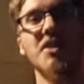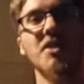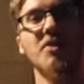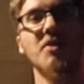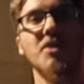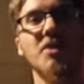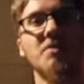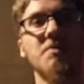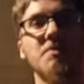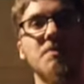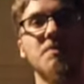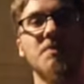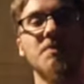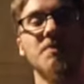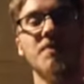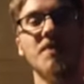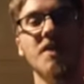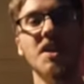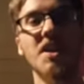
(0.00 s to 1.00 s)
well,
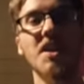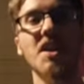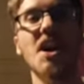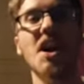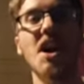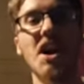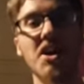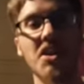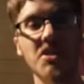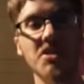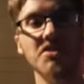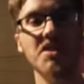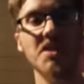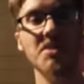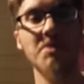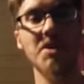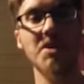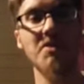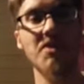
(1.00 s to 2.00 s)
I heard
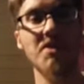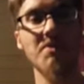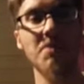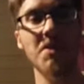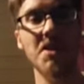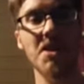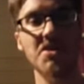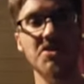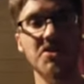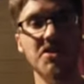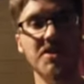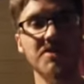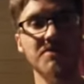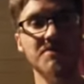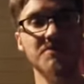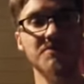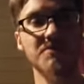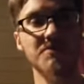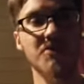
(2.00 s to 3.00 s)
that my friend Patrick,
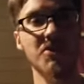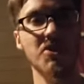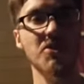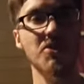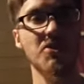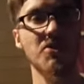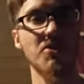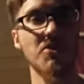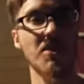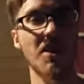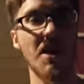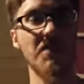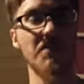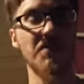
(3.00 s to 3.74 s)
who I